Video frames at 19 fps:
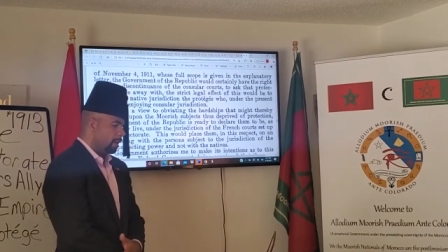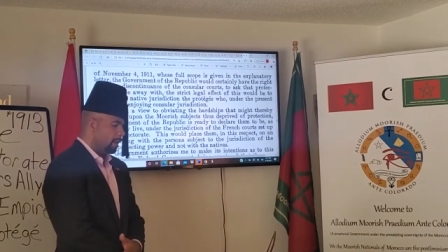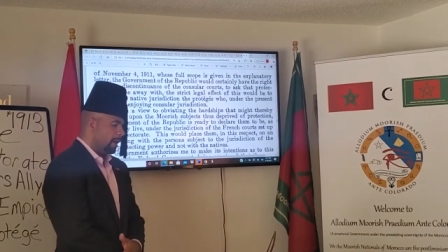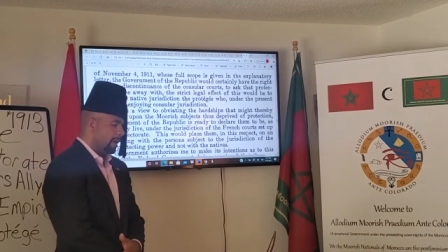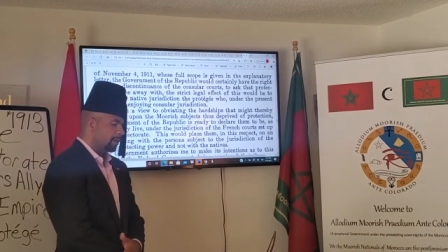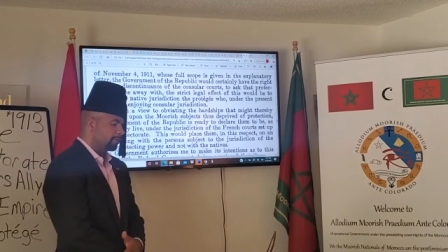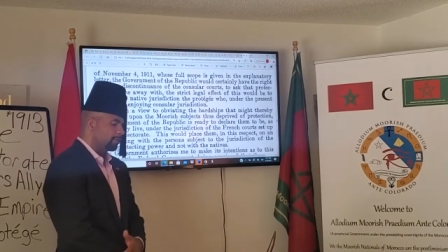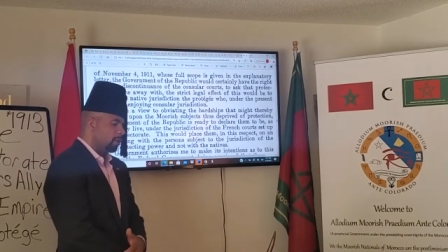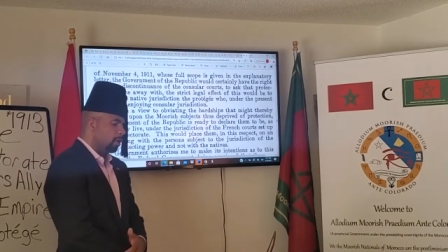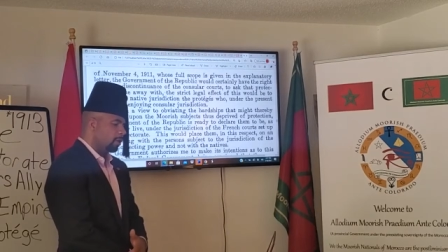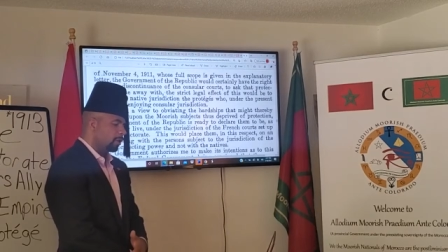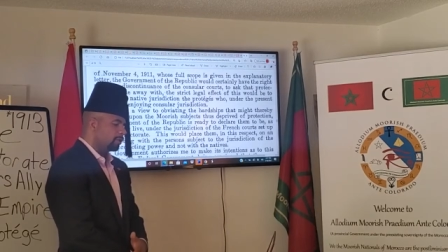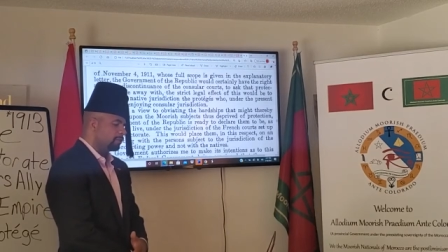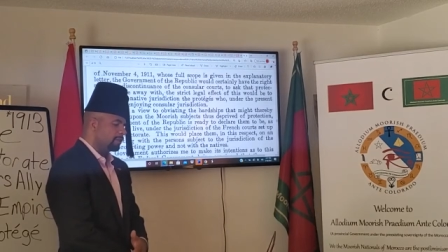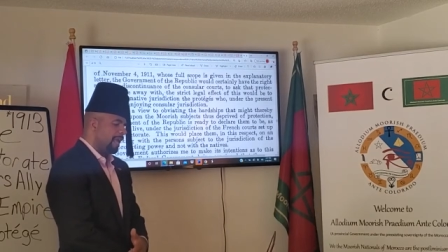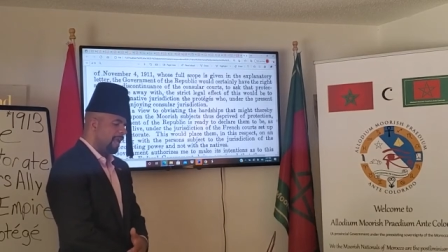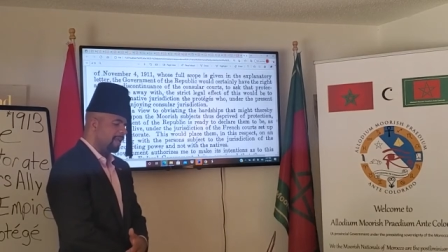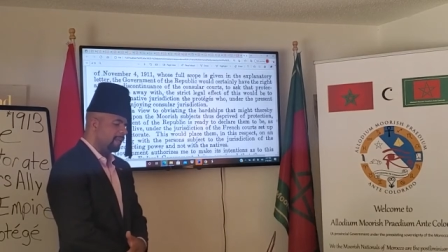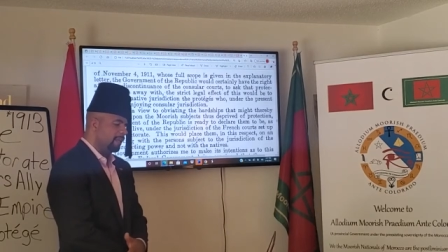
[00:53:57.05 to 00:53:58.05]
as long as
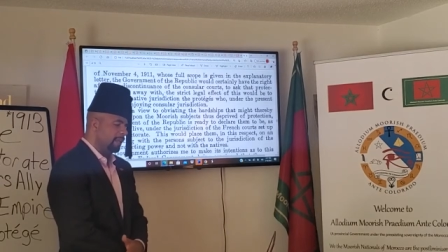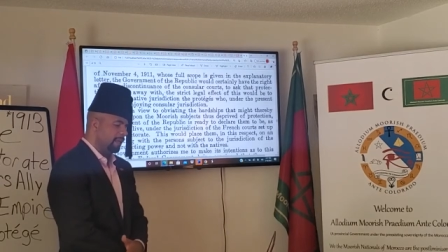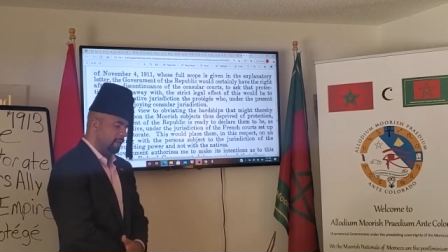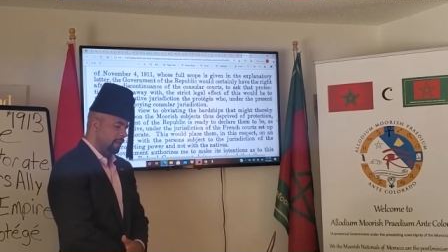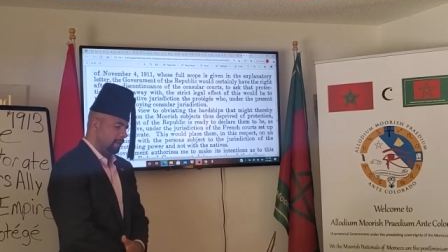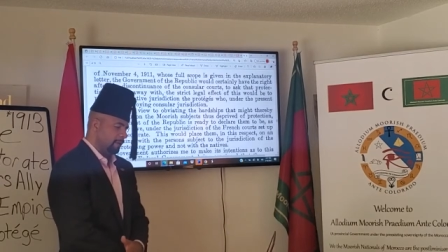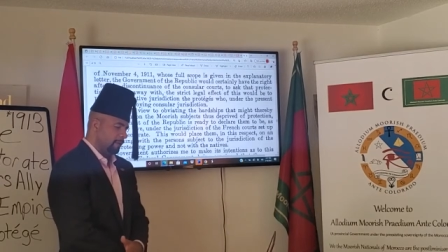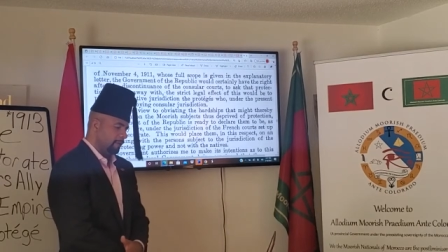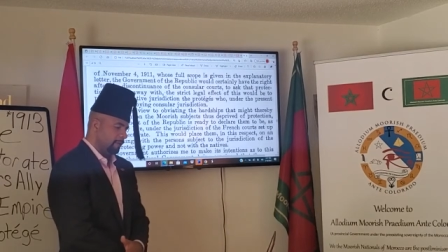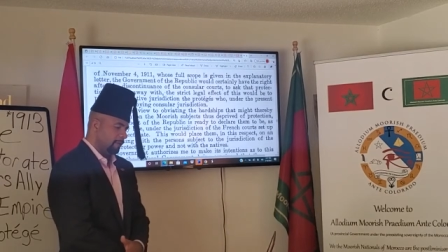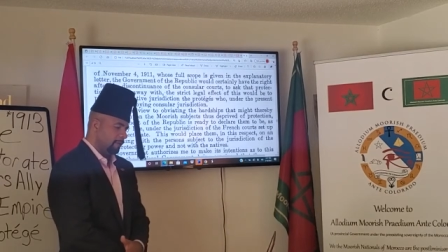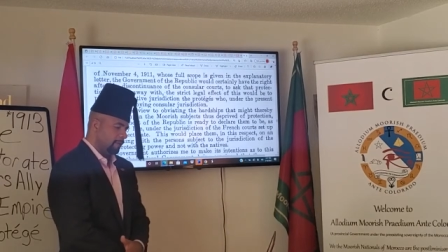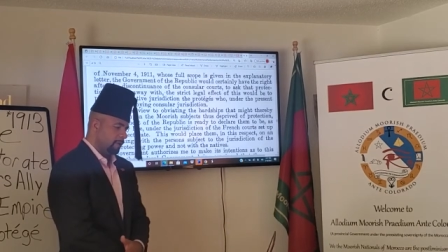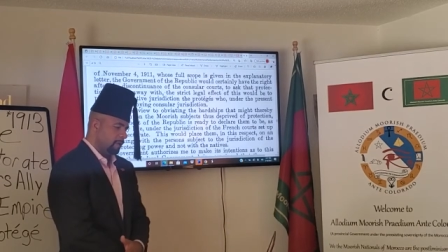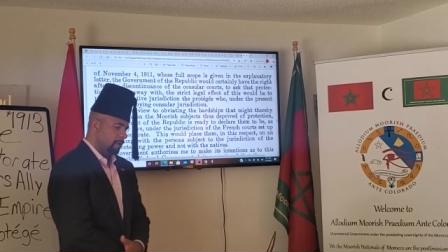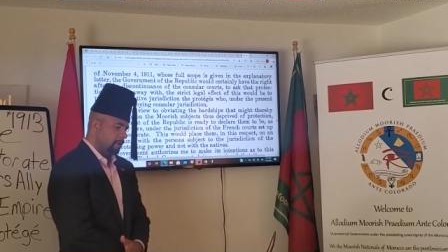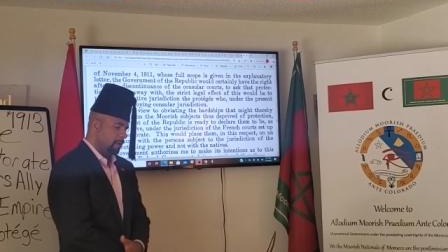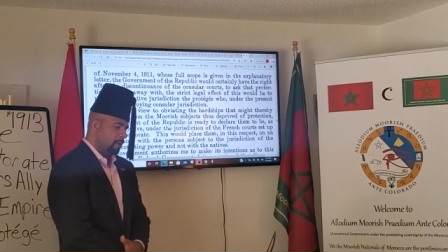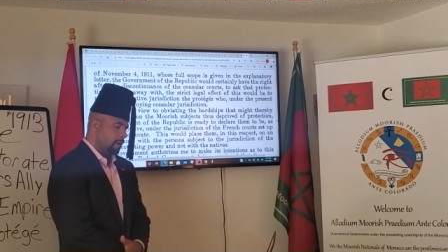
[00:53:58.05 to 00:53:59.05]
they live,
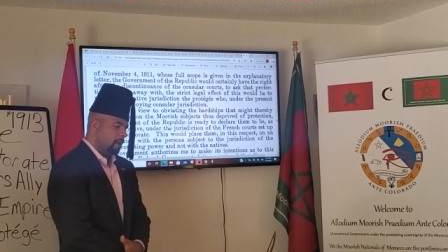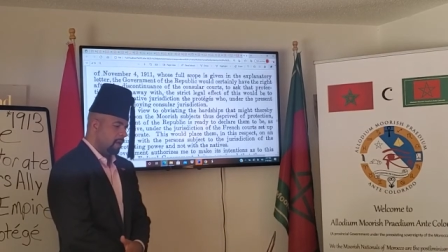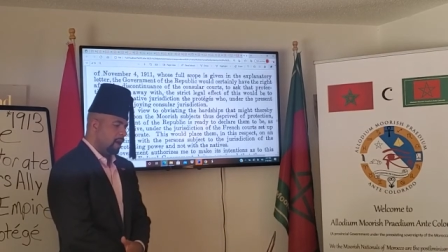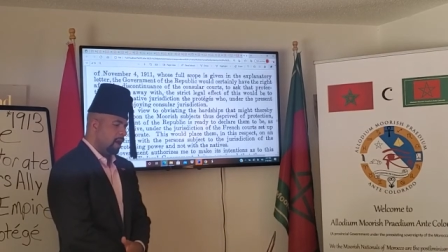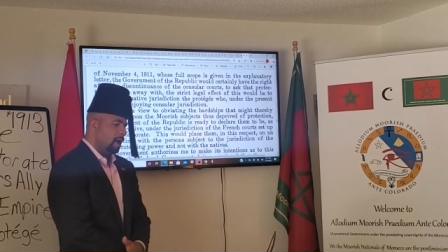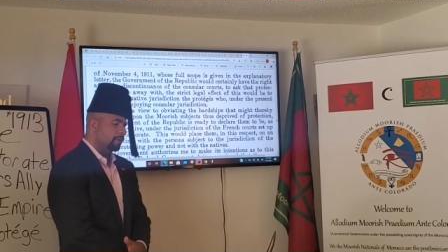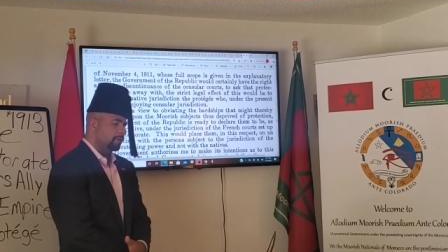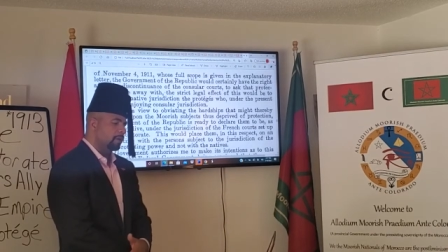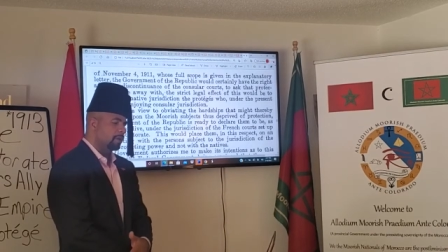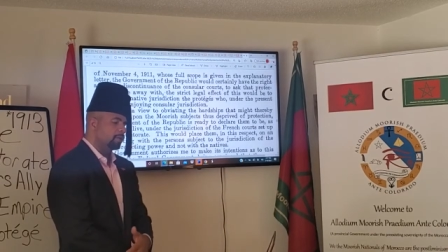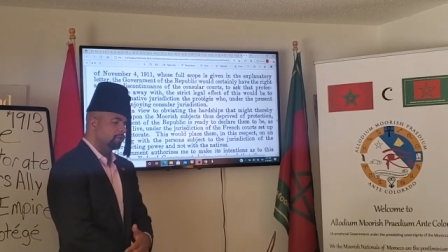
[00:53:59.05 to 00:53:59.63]
under the